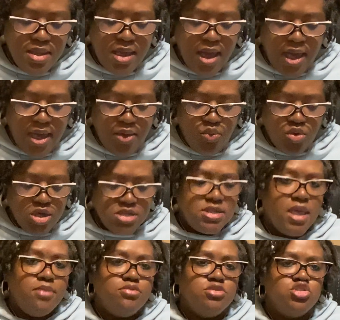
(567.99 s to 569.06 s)
I was
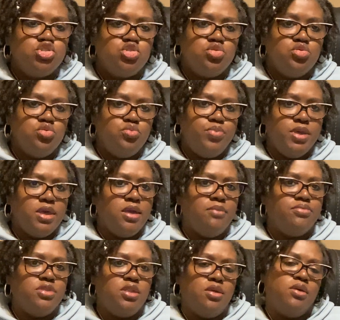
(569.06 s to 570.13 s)
able to pick
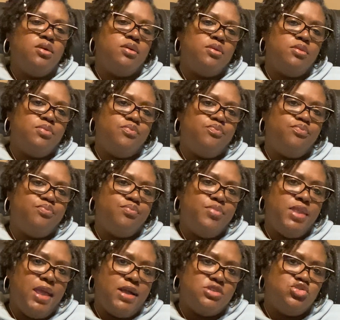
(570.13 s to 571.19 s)
up the
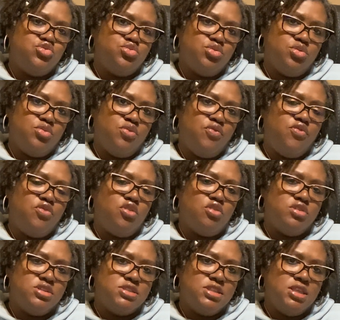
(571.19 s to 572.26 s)
natural
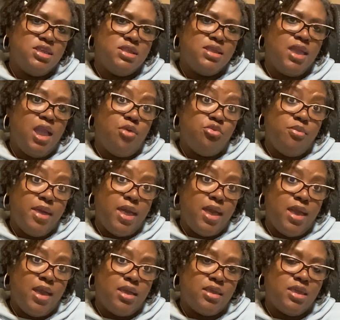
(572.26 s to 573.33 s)
Florentine camera
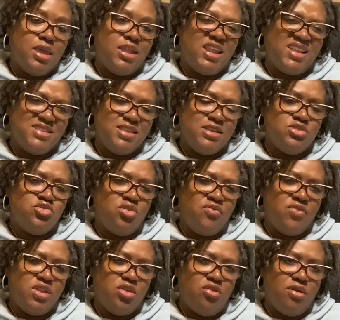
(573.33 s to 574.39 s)
bag and I did do a
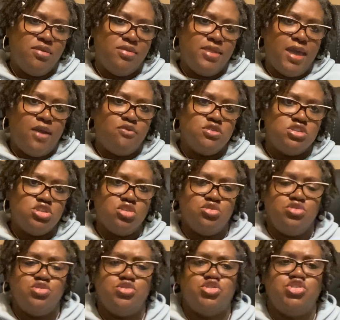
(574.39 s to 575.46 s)
video on that one. So
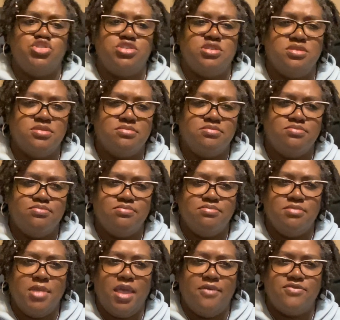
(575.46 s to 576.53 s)
you should
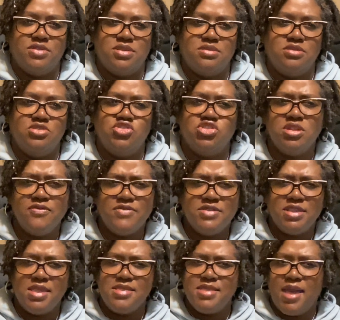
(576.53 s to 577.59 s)
have you should have
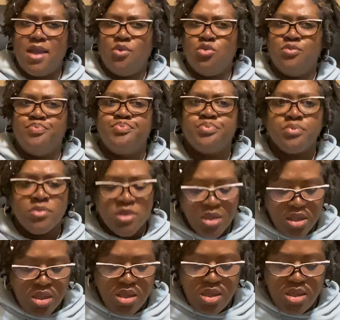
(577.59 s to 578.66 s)
seen that one.
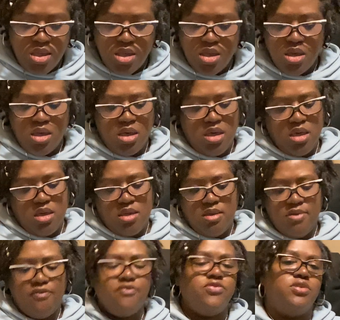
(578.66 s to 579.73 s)
Uh,
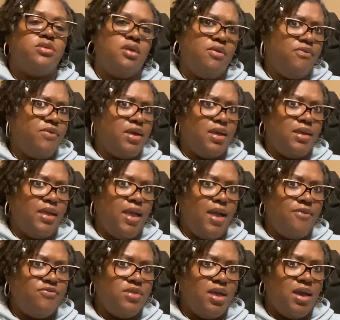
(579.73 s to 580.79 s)
if, if I
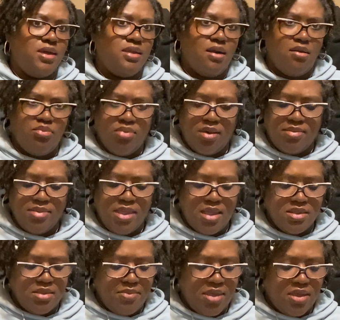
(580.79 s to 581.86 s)
have not, I'll probably
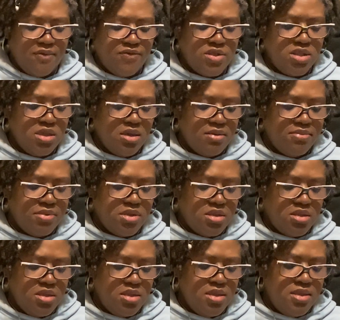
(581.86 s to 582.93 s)
have to make a video, but
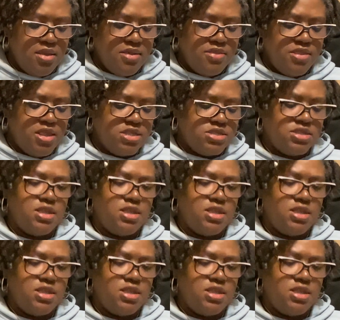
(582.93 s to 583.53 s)
this